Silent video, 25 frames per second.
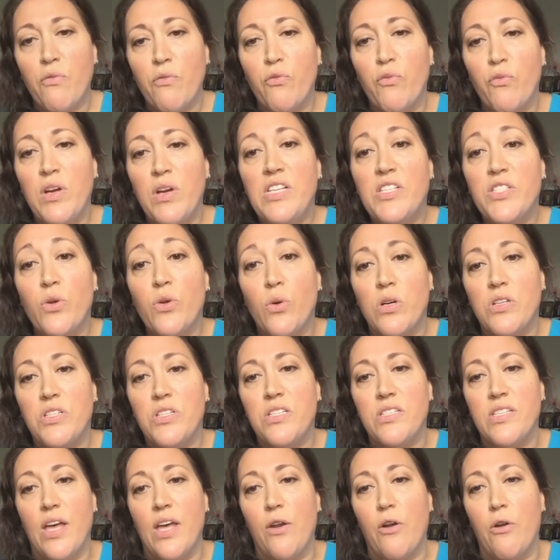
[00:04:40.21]
of
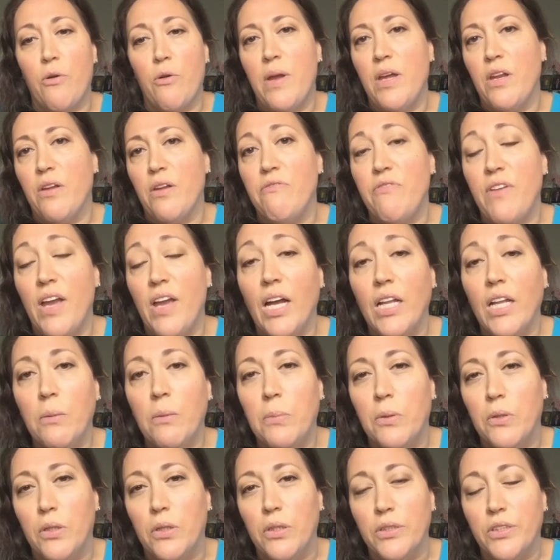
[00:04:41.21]
resources that are made
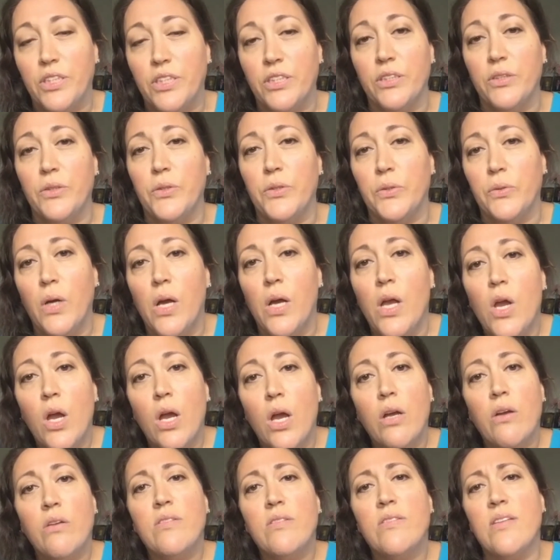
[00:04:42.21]
available to
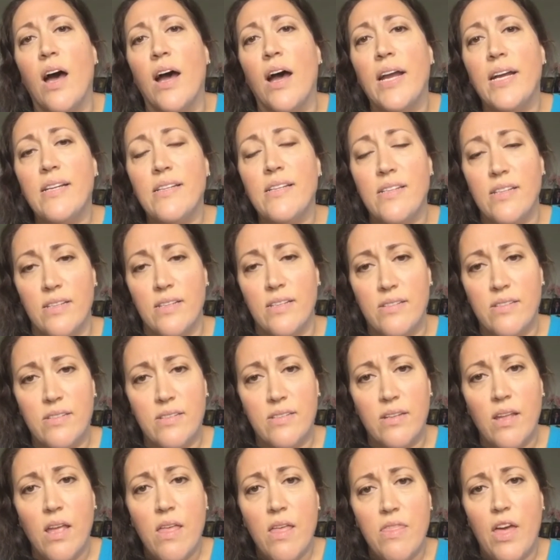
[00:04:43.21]

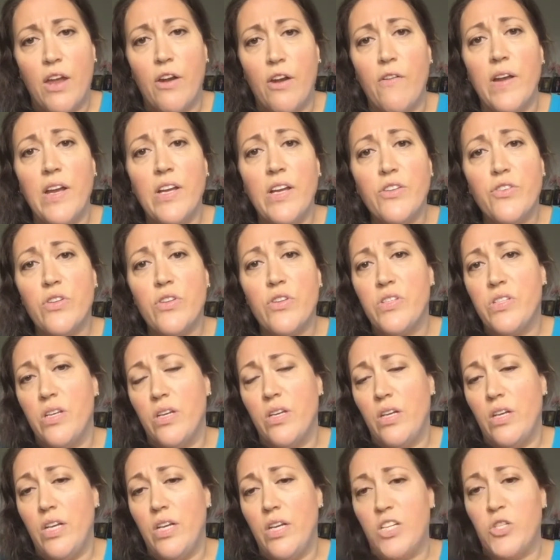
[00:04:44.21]
scientists that are
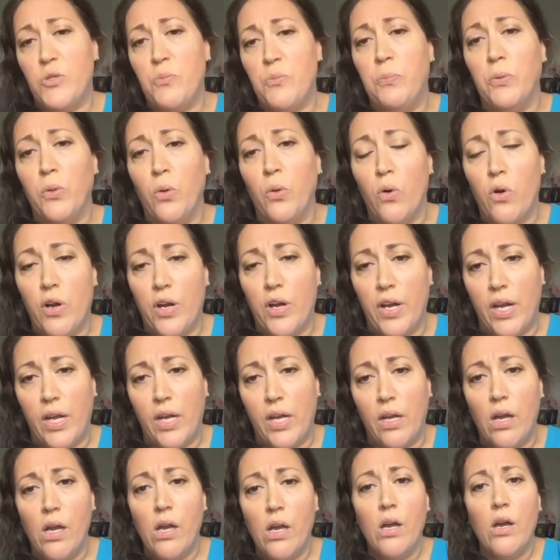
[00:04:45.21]
interested in
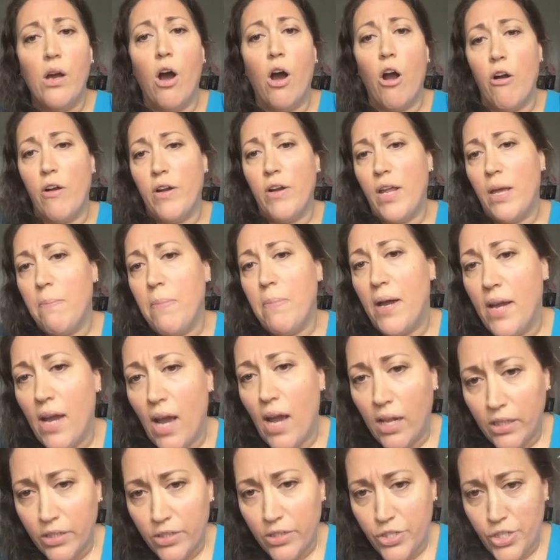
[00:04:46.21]
exploring RNA
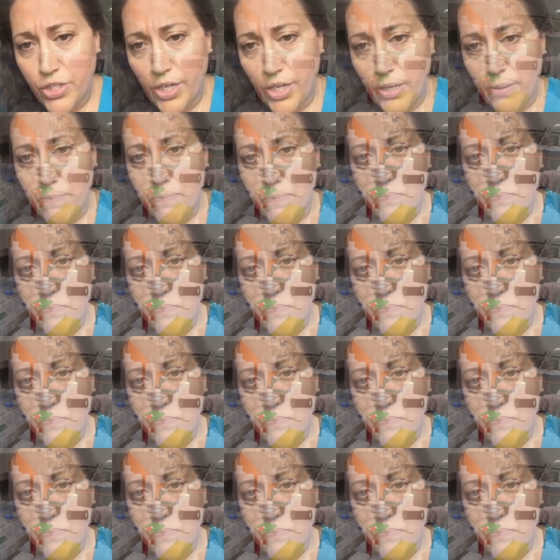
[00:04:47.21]
biology,